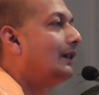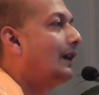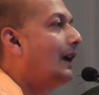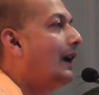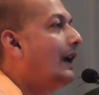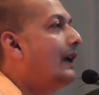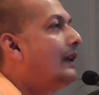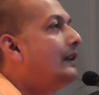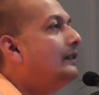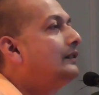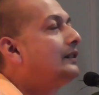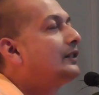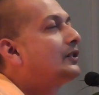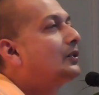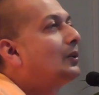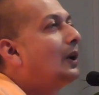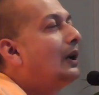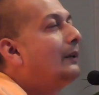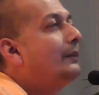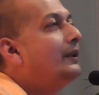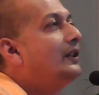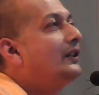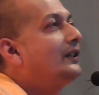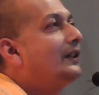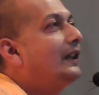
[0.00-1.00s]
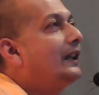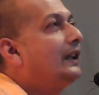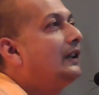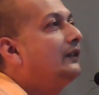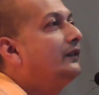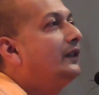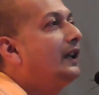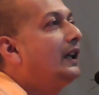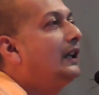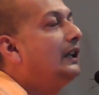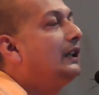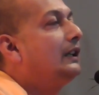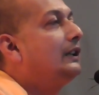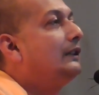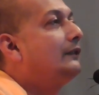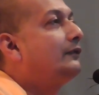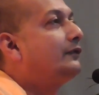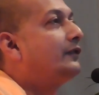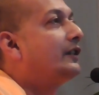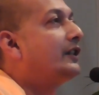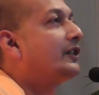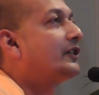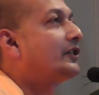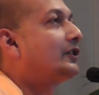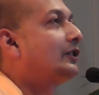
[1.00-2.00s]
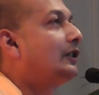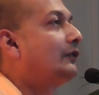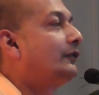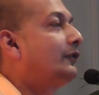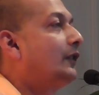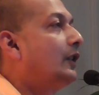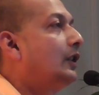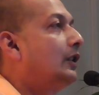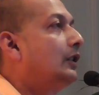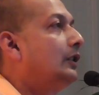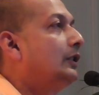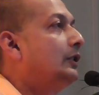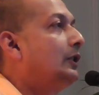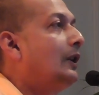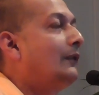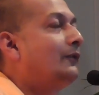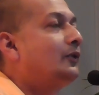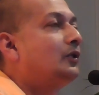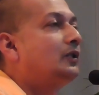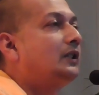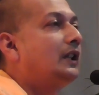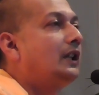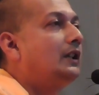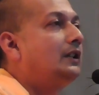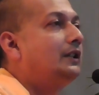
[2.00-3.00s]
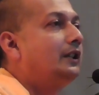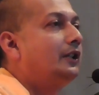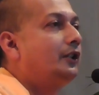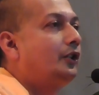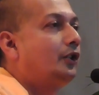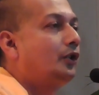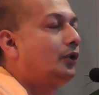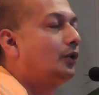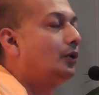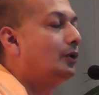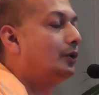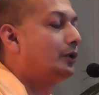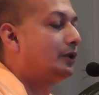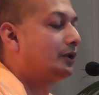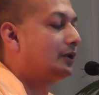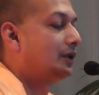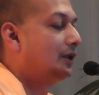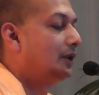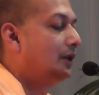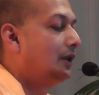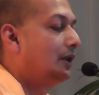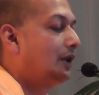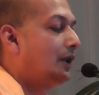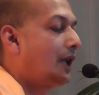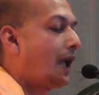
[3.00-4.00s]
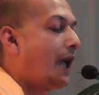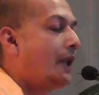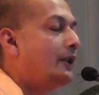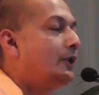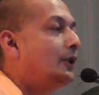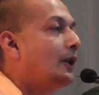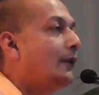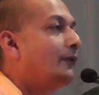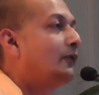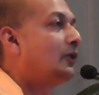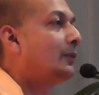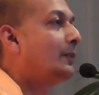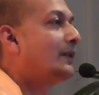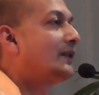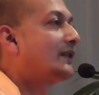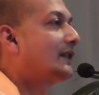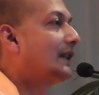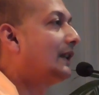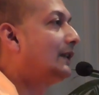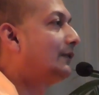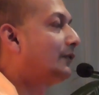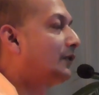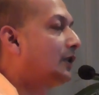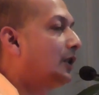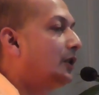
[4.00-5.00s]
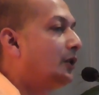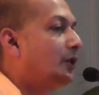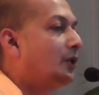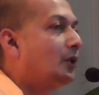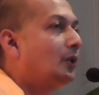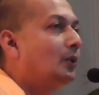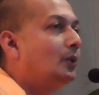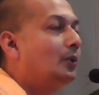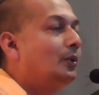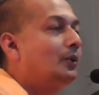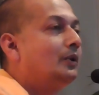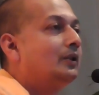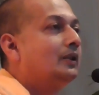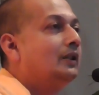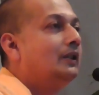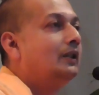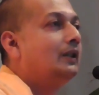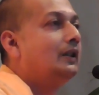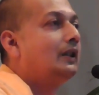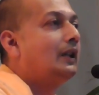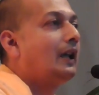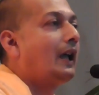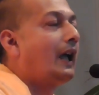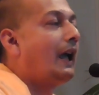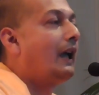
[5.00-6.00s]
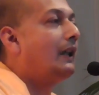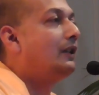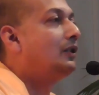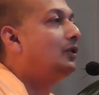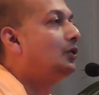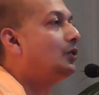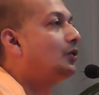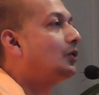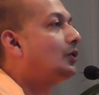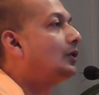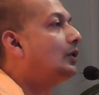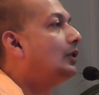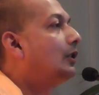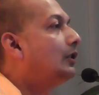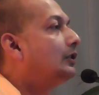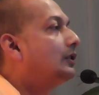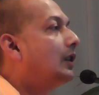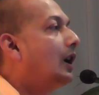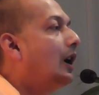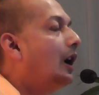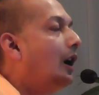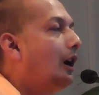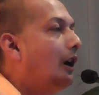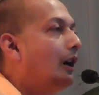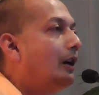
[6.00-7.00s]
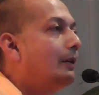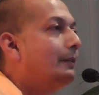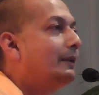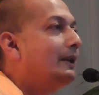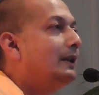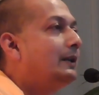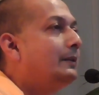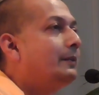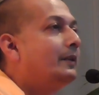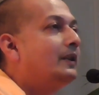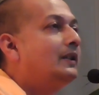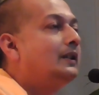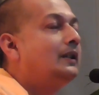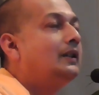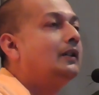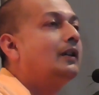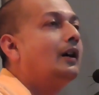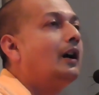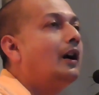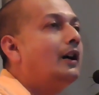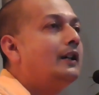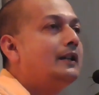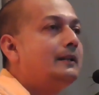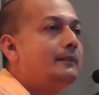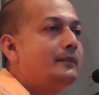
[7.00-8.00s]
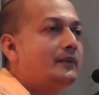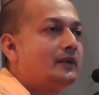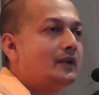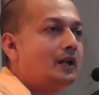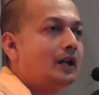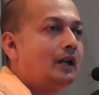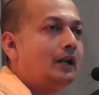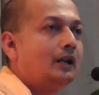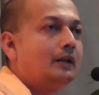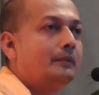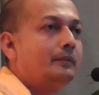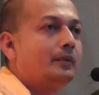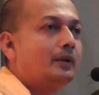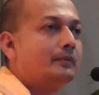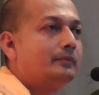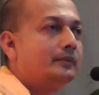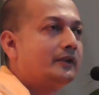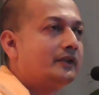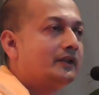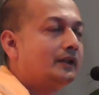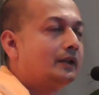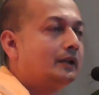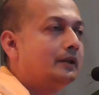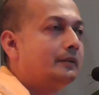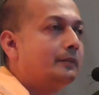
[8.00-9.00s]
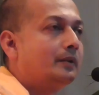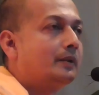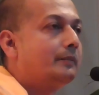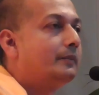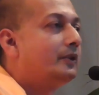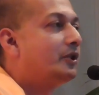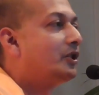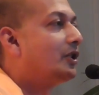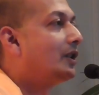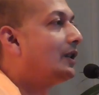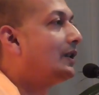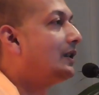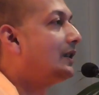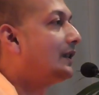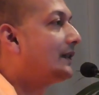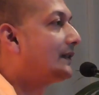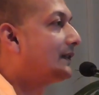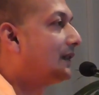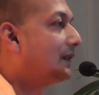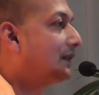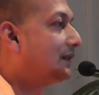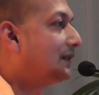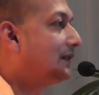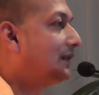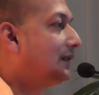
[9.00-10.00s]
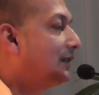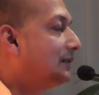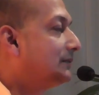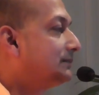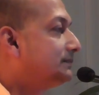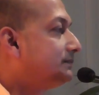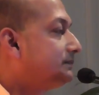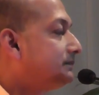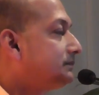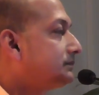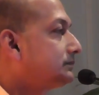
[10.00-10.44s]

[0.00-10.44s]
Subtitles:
And the Swami said, well, first of all, you have to tell the truth and you have to be self-controlled and you should not harm anybody. Ahimsa, brahmacharya, satya.